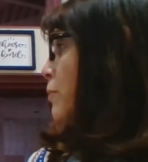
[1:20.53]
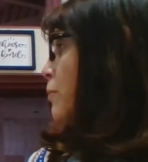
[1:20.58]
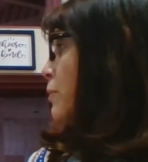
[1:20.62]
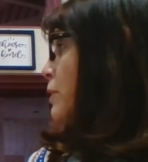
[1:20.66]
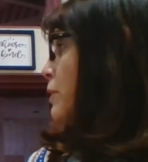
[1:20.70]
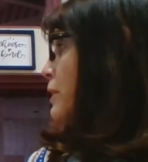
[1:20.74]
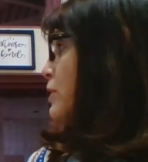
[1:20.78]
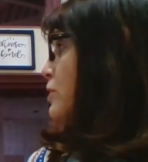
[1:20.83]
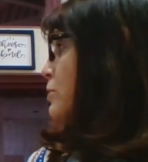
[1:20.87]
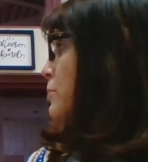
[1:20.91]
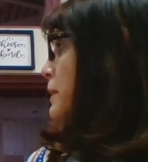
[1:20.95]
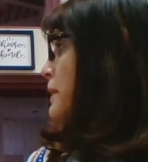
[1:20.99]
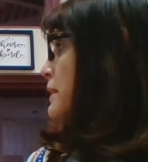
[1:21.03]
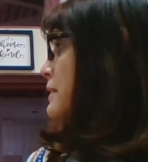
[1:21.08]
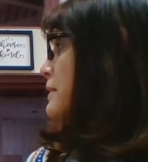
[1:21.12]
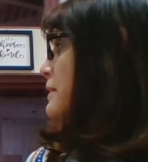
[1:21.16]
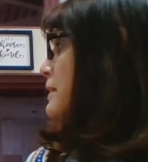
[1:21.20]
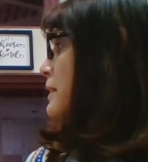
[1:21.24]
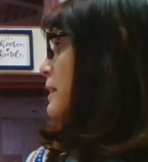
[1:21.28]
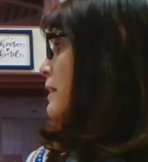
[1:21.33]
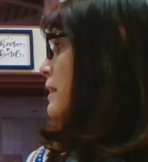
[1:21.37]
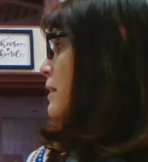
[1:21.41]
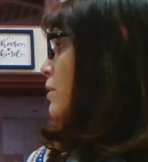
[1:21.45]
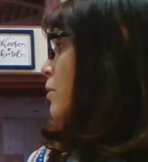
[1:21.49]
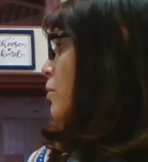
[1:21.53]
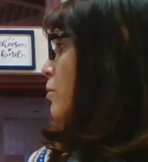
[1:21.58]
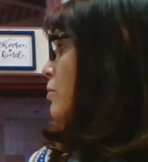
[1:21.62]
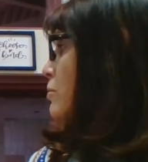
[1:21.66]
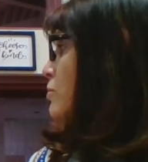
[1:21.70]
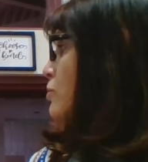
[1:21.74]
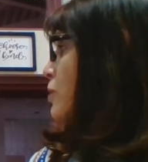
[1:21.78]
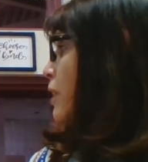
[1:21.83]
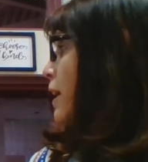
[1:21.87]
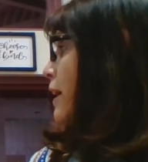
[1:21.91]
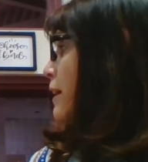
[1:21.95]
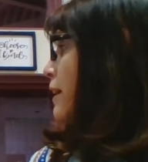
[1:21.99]
rich men did in old
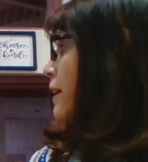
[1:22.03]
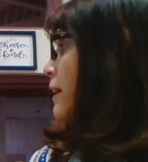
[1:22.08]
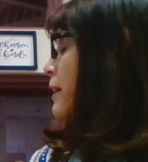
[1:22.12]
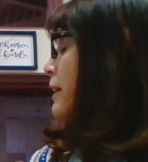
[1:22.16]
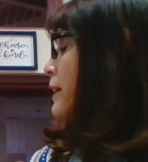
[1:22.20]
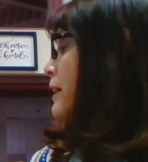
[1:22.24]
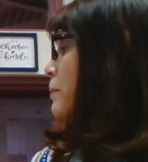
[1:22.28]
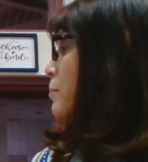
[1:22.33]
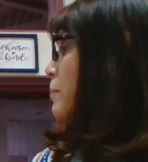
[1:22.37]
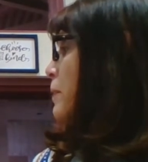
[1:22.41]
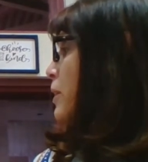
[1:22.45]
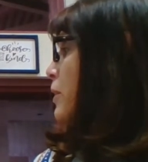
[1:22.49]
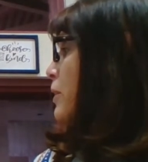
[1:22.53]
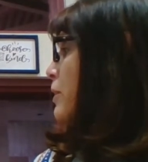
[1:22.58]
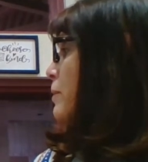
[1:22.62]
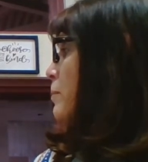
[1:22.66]
China. He married